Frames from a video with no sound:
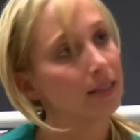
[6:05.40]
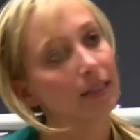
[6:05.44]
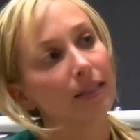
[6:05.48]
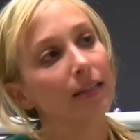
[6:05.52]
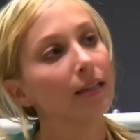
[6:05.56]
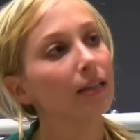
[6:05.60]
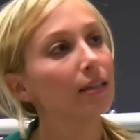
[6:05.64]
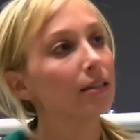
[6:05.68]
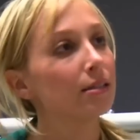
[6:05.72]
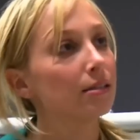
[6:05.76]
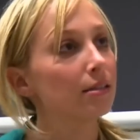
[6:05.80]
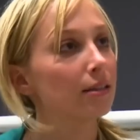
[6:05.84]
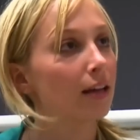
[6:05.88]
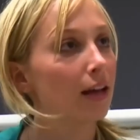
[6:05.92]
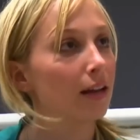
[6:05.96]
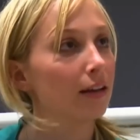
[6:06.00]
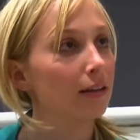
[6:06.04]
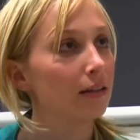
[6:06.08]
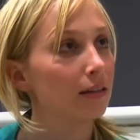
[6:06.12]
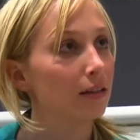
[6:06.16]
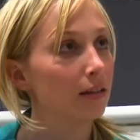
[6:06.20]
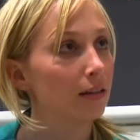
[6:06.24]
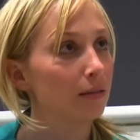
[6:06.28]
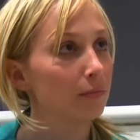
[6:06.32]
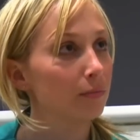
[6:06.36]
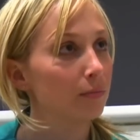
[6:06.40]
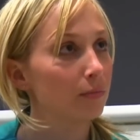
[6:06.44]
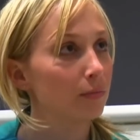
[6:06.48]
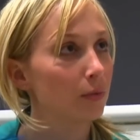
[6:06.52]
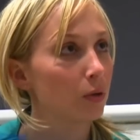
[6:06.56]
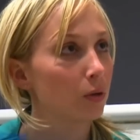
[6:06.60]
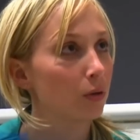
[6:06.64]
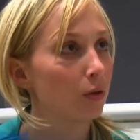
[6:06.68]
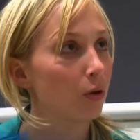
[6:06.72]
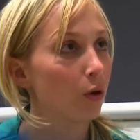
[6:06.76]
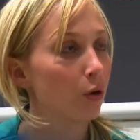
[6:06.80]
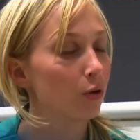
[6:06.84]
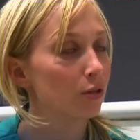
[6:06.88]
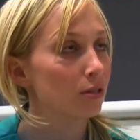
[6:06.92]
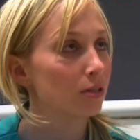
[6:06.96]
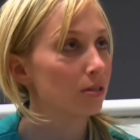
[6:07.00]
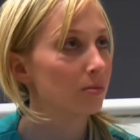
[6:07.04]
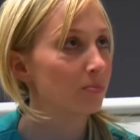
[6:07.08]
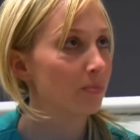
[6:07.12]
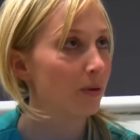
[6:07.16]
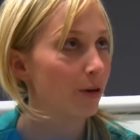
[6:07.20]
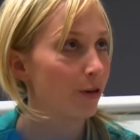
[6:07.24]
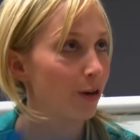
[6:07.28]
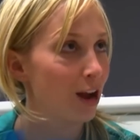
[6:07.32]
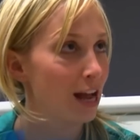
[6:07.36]
a tick is that it
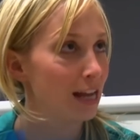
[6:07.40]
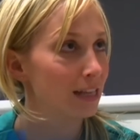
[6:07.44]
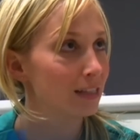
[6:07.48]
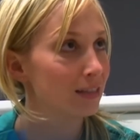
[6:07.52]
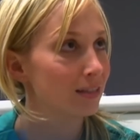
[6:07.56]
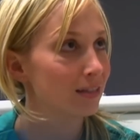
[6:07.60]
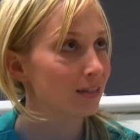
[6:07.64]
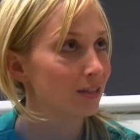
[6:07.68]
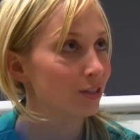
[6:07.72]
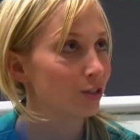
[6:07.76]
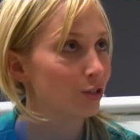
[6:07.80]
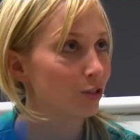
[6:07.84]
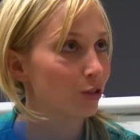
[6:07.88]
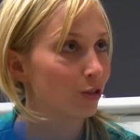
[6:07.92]
causes paralysis,